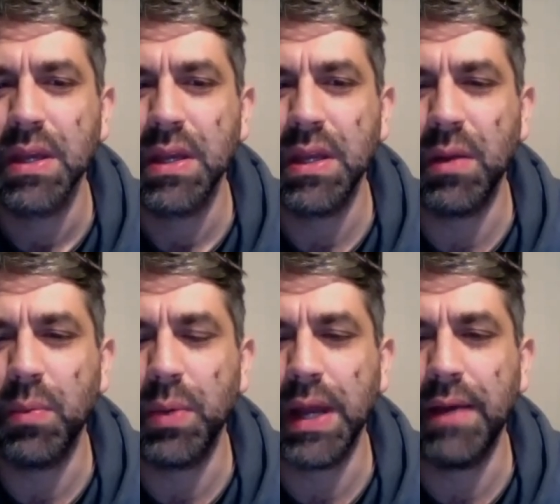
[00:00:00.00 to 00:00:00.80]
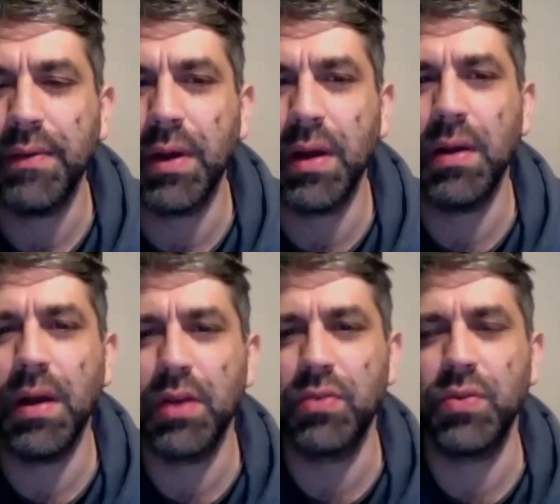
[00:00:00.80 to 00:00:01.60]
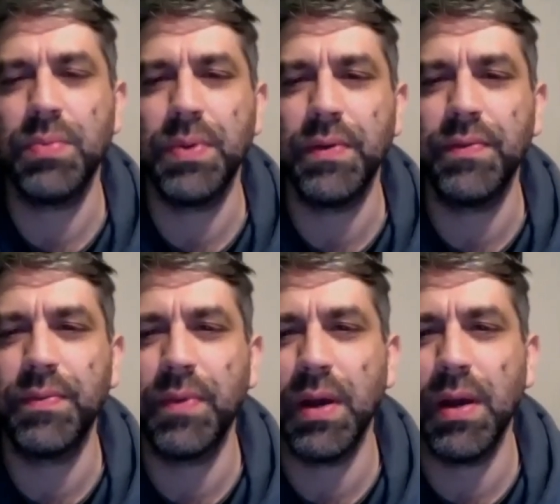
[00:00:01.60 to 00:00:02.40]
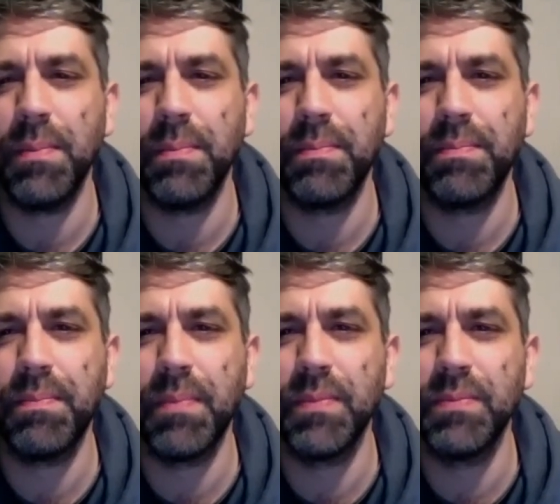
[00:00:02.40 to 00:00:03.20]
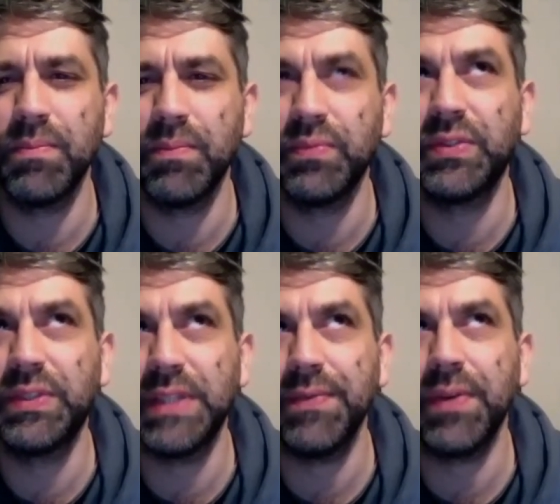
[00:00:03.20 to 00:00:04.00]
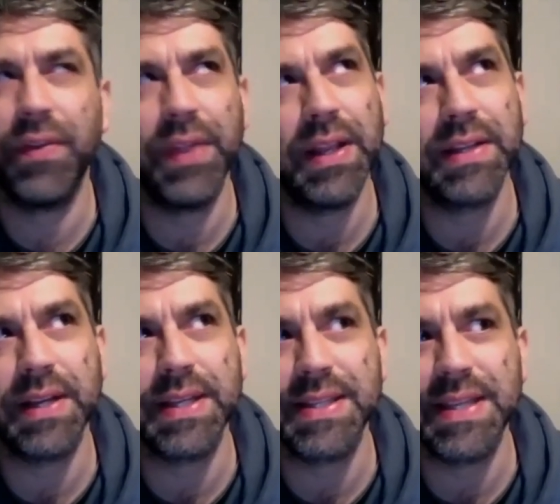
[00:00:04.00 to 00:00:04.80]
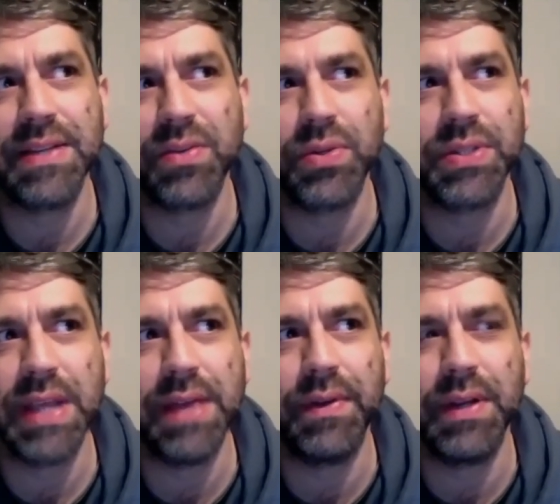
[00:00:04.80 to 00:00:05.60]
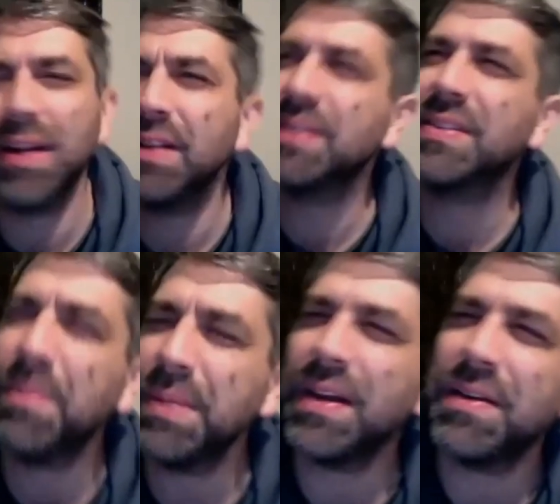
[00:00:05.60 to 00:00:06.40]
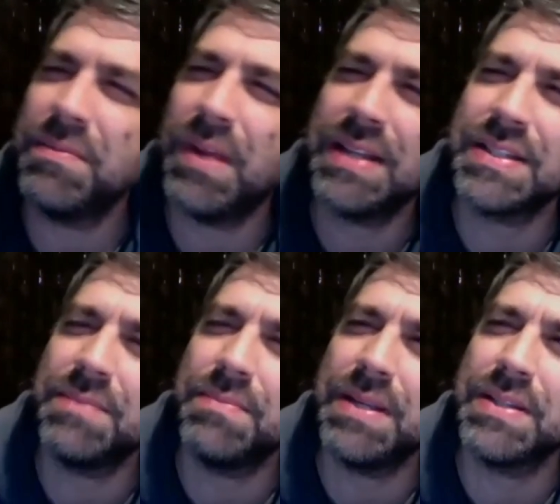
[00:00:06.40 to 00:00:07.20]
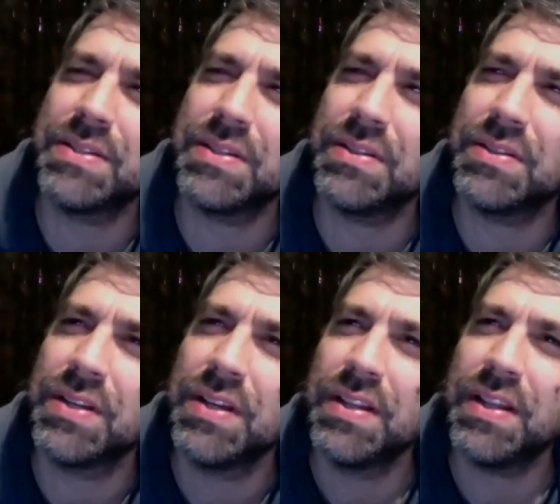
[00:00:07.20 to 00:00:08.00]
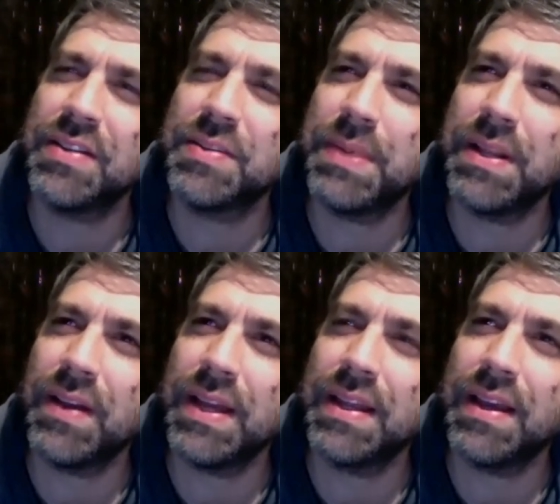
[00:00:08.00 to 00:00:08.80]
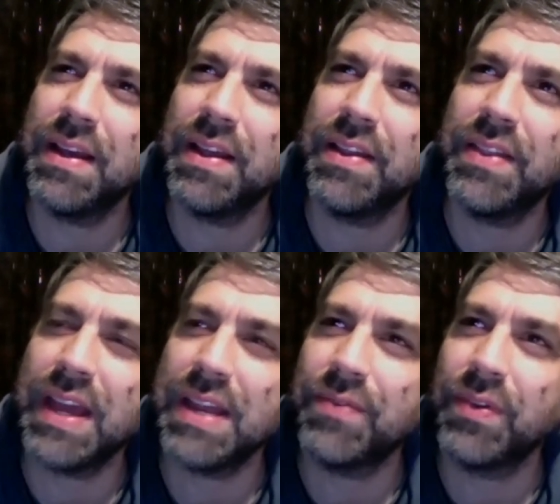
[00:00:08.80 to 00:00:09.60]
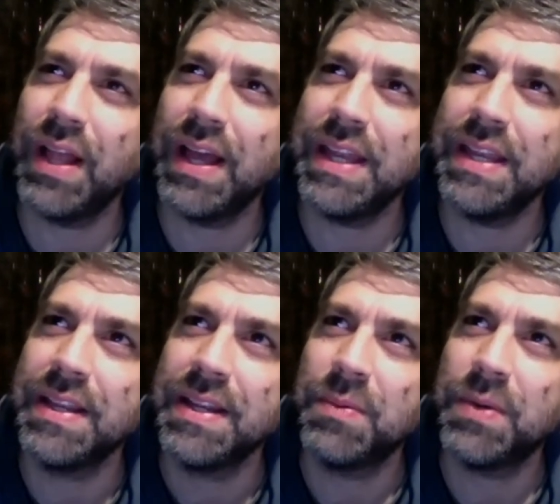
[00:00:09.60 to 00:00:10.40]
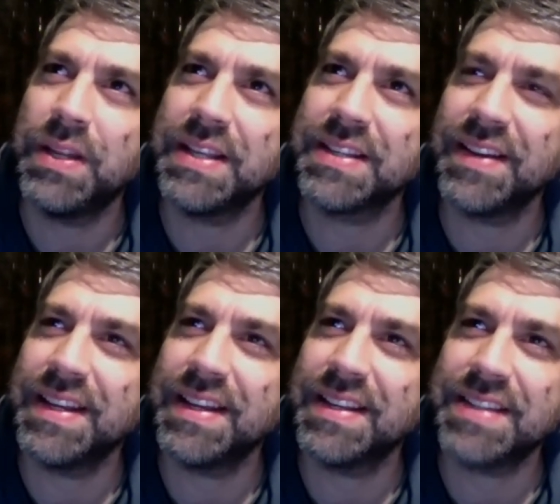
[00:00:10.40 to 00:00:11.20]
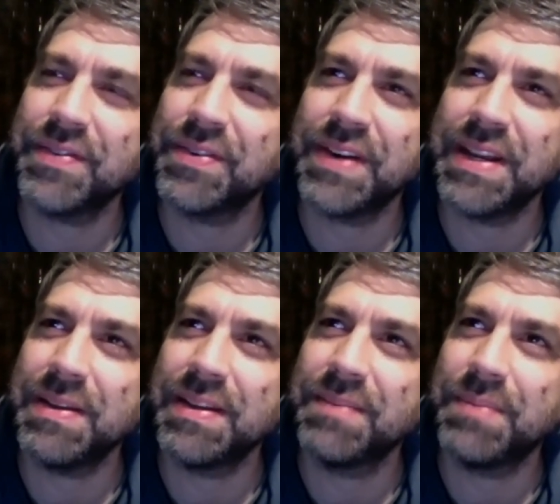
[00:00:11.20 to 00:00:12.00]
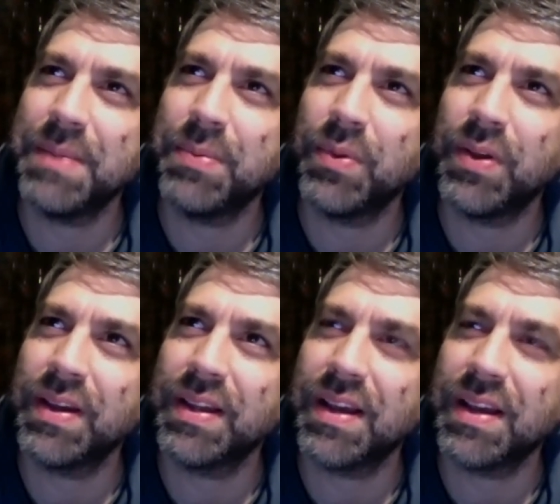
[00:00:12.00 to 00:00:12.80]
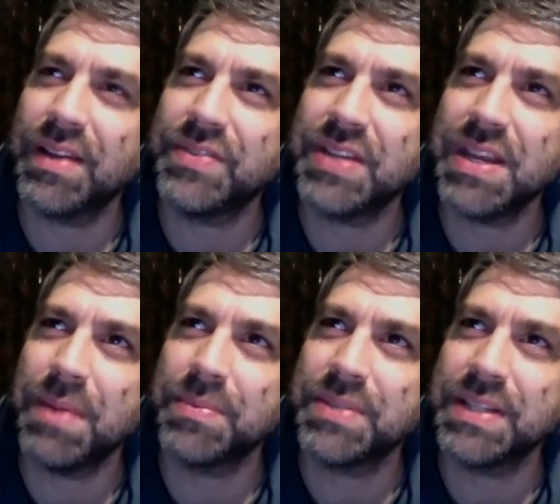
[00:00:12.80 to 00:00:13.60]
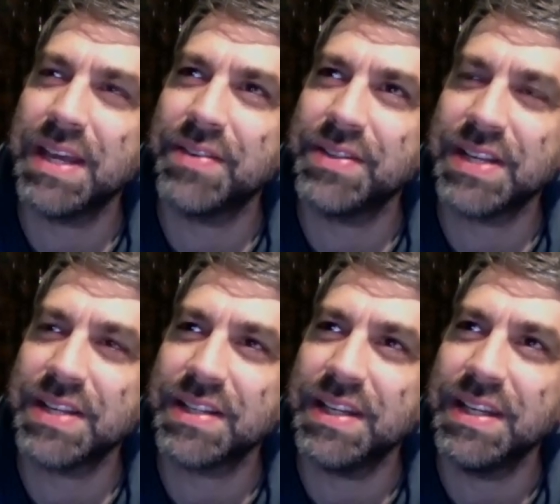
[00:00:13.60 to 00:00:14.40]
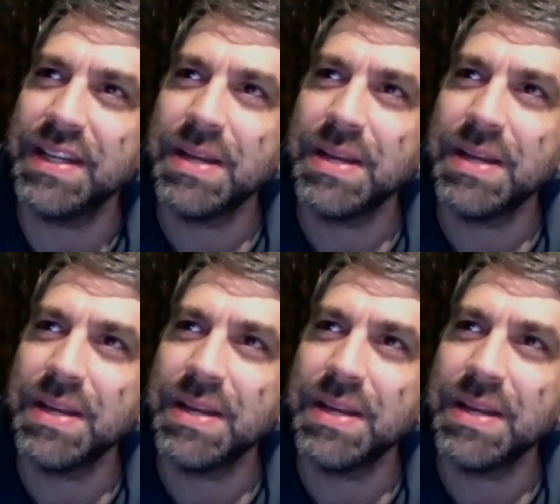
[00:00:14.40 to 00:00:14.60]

you know we have a, a group of uh, different. I think there's like six or seven. Uh, somebody I'm um, actually mentioned that it's a bit like uh, the Hateful Eight, where there's like a seven or eight people that kind of team up together essentially,